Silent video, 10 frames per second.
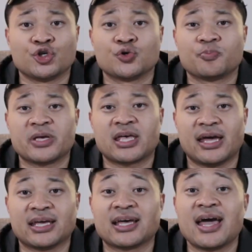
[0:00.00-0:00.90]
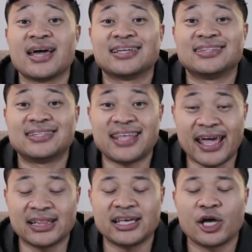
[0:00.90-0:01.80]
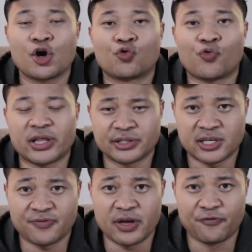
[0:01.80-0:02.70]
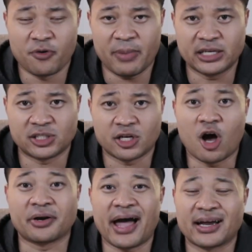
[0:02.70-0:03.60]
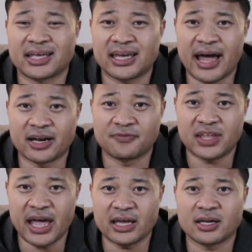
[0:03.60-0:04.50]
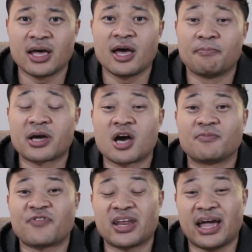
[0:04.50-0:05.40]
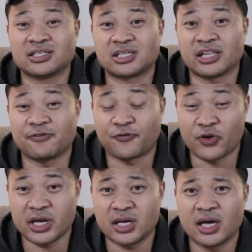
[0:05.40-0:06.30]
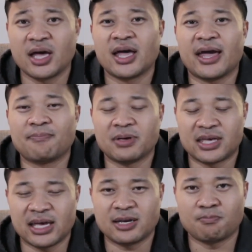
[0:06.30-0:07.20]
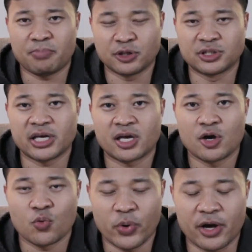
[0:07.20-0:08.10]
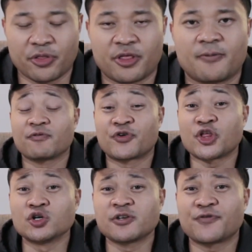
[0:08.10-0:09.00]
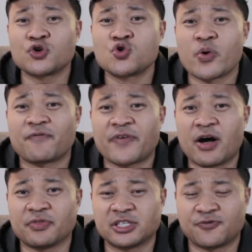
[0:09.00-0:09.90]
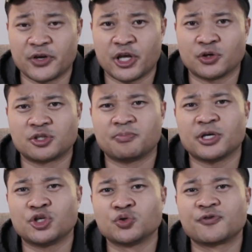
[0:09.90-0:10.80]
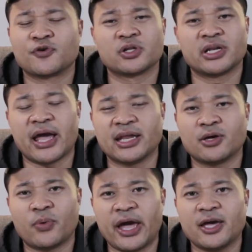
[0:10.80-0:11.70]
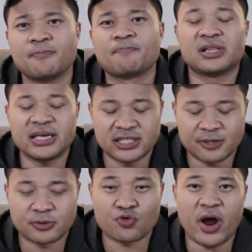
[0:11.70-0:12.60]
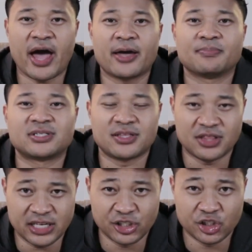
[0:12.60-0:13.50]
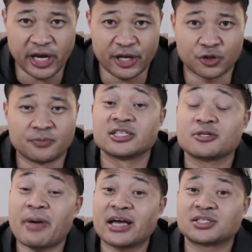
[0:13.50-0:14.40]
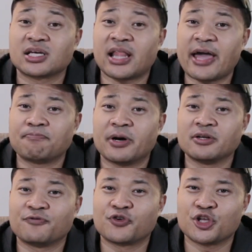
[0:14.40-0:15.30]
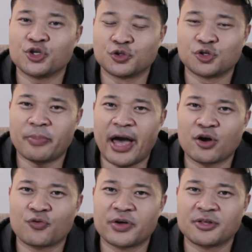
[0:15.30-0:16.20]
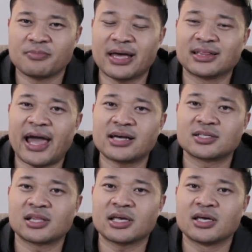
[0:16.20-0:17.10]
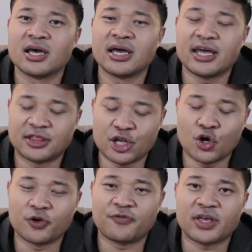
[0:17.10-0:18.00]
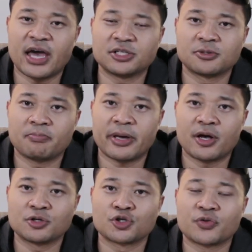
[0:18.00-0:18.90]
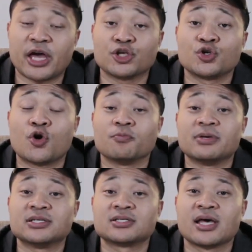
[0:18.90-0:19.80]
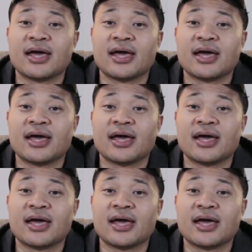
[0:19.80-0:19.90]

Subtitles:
you'll be getting daily relative information on how to get out of debt, become financially free, and begin building wealth. For those of you who have found this video to be useful in any way, please subscribe to this channel, smash the like button for the YouTube algorithm, and lastly, hit the notification bell so that you don't miss